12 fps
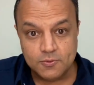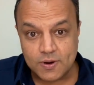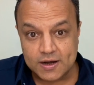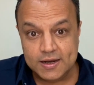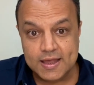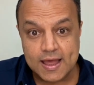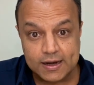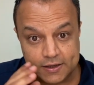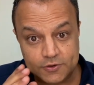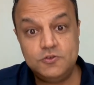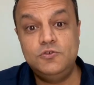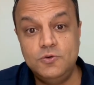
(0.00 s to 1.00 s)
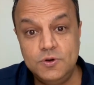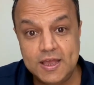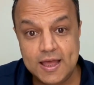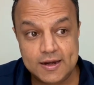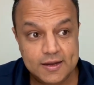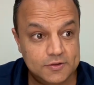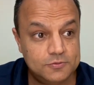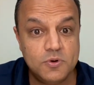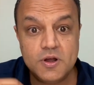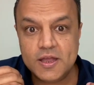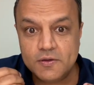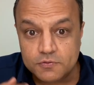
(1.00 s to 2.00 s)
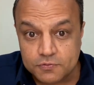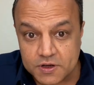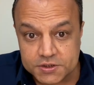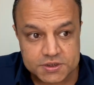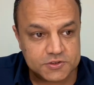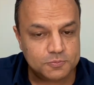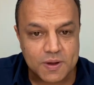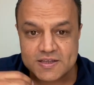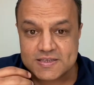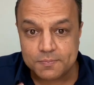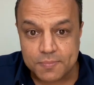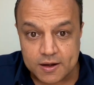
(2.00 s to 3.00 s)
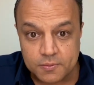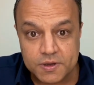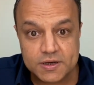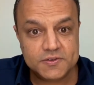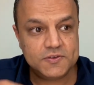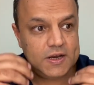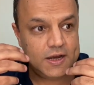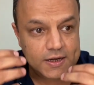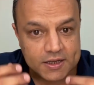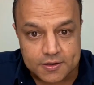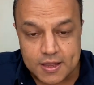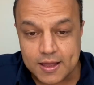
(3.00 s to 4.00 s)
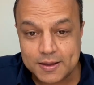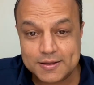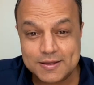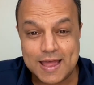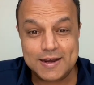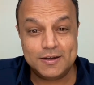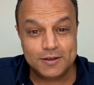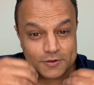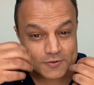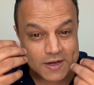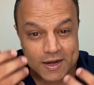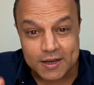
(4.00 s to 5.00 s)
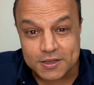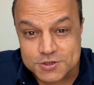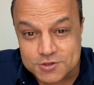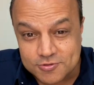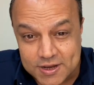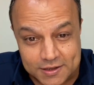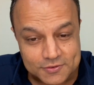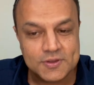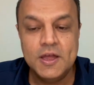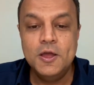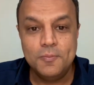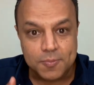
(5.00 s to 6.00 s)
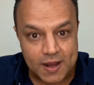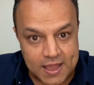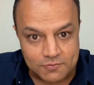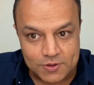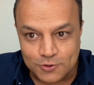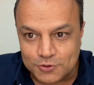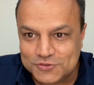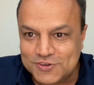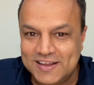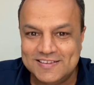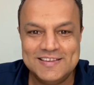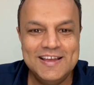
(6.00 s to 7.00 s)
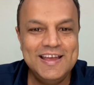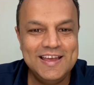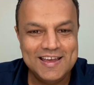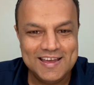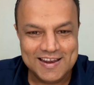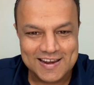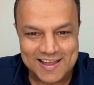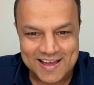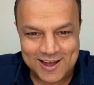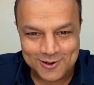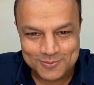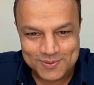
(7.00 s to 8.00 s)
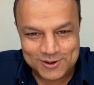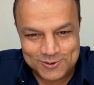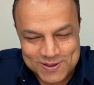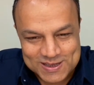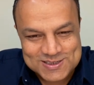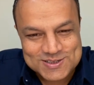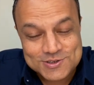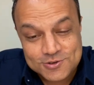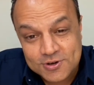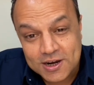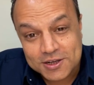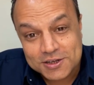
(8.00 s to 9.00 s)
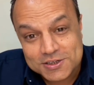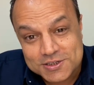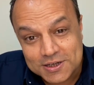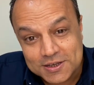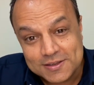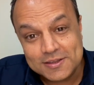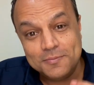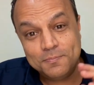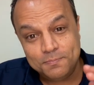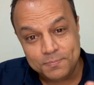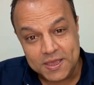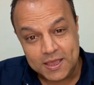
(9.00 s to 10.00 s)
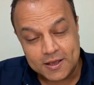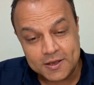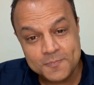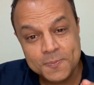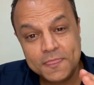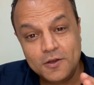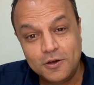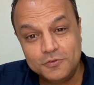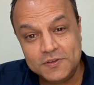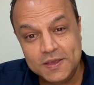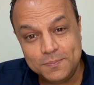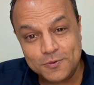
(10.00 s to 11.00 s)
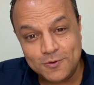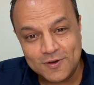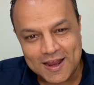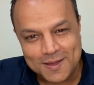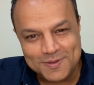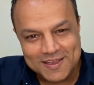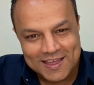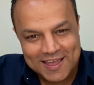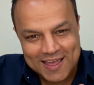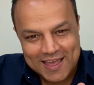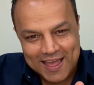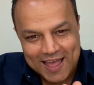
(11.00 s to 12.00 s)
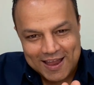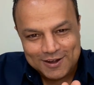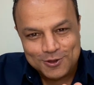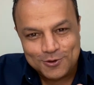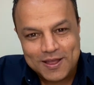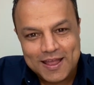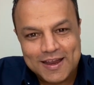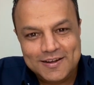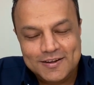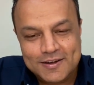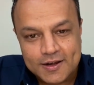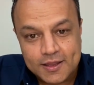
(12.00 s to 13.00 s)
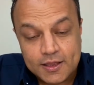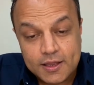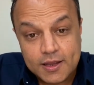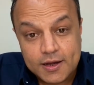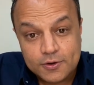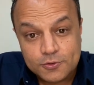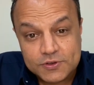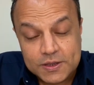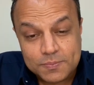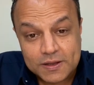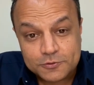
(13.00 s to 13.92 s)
1D arrays, 2D arrays, working with functions, passing parameters, creating characters, creating strings, playing with those strings. And now we are doing structures, the peak of C programming and your entry into C++.